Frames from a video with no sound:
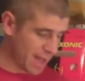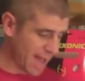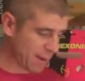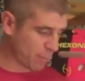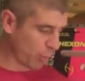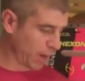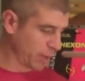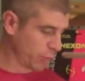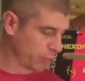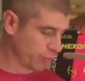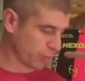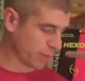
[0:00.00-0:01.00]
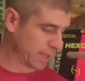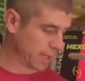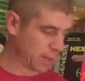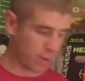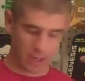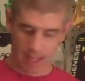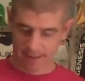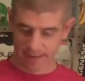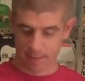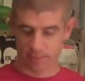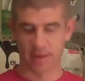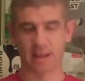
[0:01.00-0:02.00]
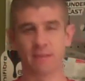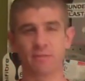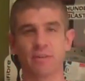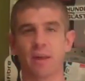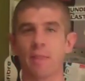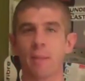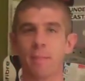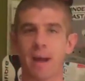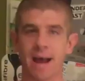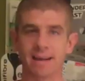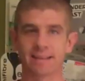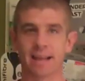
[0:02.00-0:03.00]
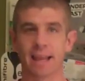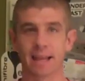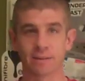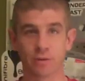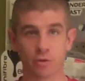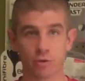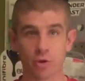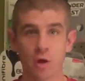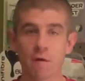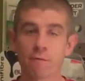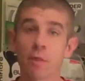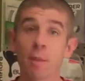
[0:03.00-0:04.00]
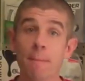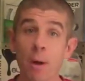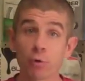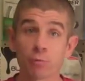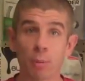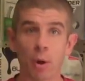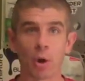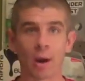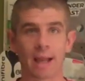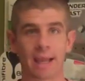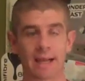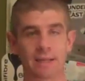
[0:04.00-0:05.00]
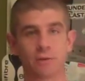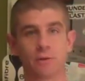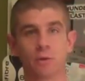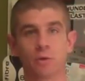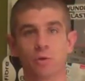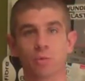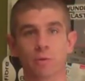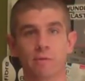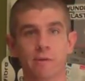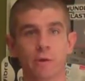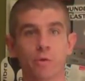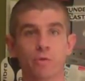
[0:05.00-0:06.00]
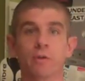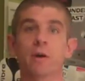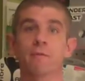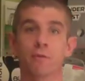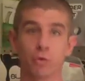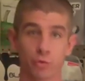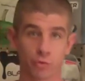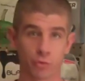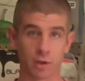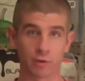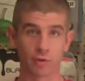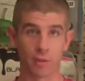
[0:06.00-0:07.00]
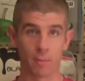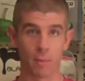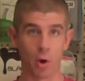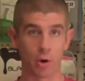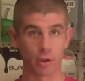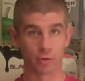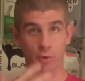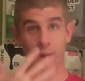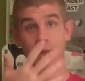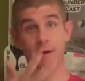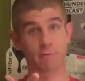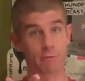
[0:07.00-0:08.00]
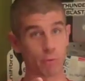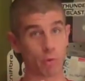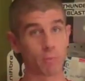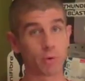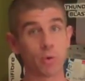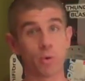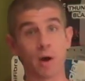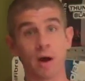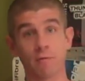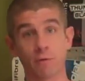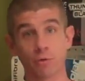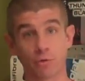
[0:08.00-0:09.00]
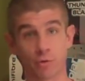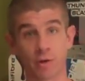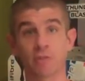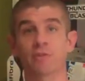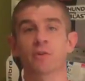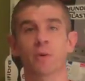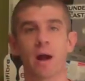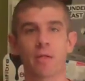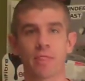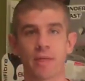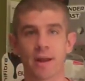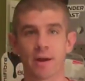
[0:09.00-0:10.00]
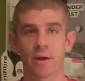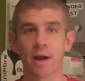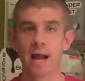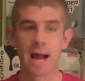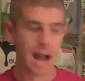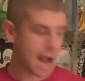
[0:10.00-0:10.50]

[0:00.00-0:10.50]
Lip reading: not a brand new string. A lot of times, like I've said in the past, I like to, for the most part, I like to do reviews of new strings on the market so I can inform you of new strings that are out there.